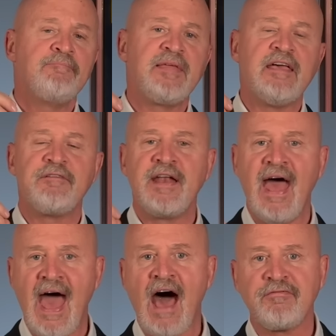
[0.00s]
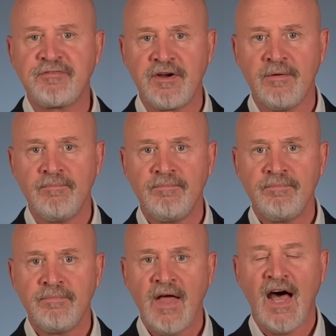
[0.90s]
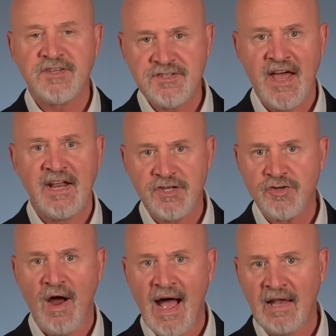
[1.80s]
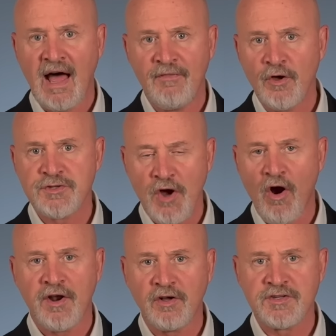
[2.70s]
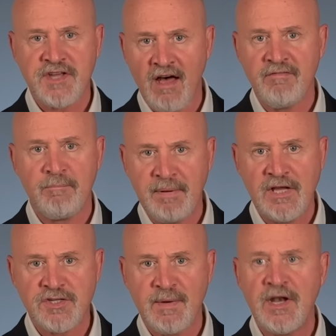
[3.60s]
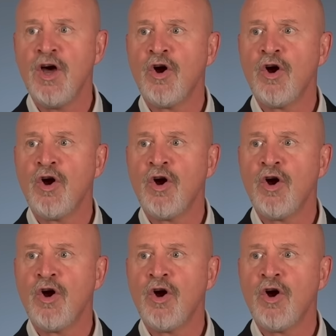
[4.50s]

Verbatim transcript: even after a Senate trial on those articles of impeachment